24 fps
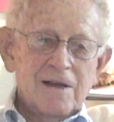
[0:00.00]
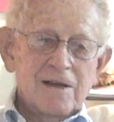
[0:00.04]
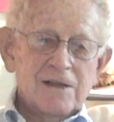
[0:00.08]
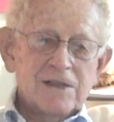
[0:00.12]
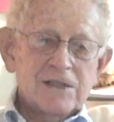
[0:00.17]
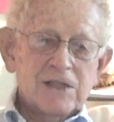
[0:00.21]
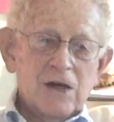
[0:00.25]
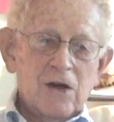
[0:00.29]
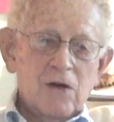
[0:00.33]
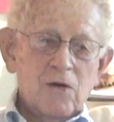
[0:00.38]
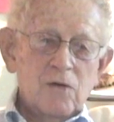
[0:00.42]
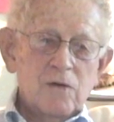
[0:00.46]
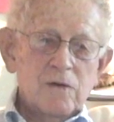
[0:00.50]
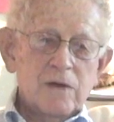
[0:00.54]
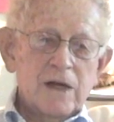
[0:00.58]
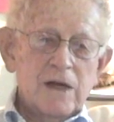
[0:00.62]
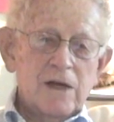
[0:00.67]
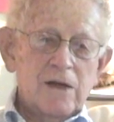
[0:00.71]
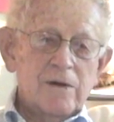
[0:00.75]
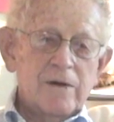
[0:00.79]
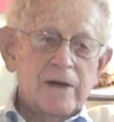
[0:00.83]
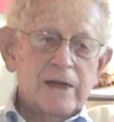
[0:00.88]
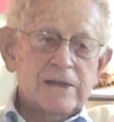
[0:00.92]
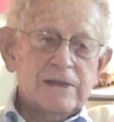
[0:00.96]
So,
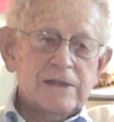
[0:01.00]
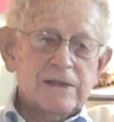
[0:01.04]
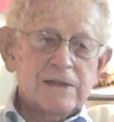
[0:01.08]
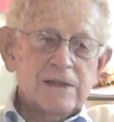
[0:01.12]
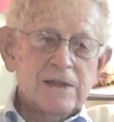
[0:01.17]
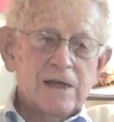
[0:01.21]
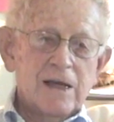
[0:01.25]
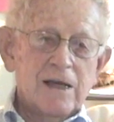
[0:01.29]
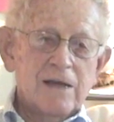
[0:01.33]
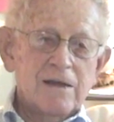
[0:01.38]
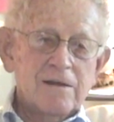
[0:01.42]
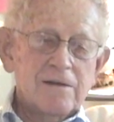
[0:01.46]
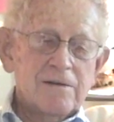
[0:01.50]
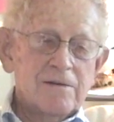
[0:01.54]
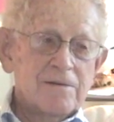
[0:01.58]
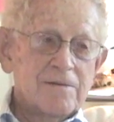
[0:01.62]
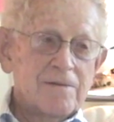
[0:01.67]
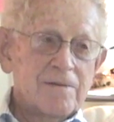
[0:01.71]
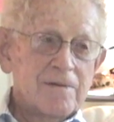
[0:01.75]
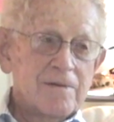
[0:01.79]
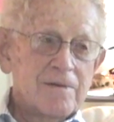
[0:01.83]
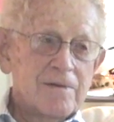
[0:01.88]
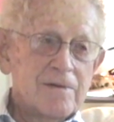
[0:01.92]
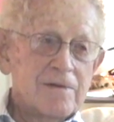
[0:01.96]
it's
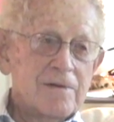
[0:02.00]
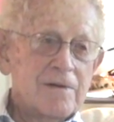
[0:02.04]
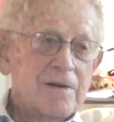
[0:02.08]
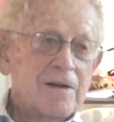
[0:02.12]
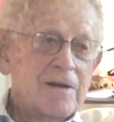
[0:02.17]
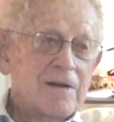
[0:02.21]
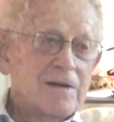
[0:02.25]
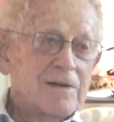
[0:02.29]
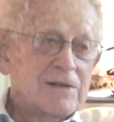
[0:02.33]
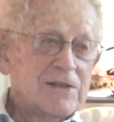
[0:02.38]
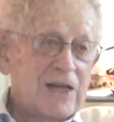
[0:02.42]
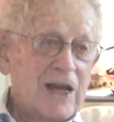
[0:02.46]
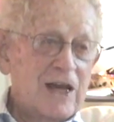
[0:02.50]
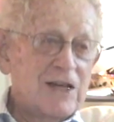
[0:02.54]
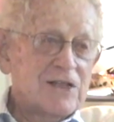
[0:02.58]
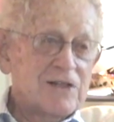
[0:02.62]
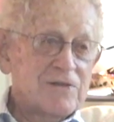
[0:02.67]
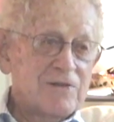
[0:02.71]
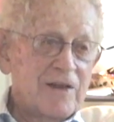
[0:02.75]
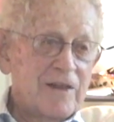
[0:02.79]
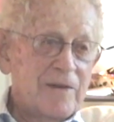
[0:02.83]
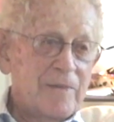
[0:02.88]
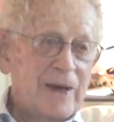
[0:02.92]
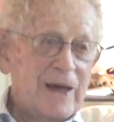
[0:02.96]

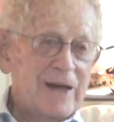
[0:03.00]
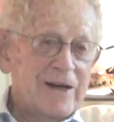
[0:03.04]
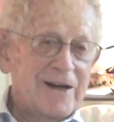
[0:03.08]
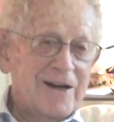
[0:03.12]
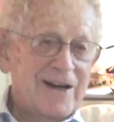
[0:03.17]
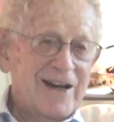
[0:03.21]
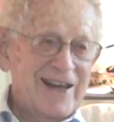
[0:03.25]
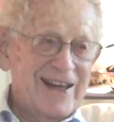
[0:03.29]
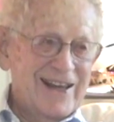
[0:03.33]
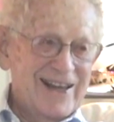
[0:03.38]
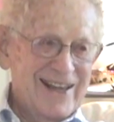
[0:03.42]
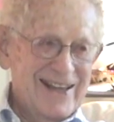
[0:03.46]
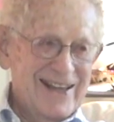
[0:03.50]
changed for the better.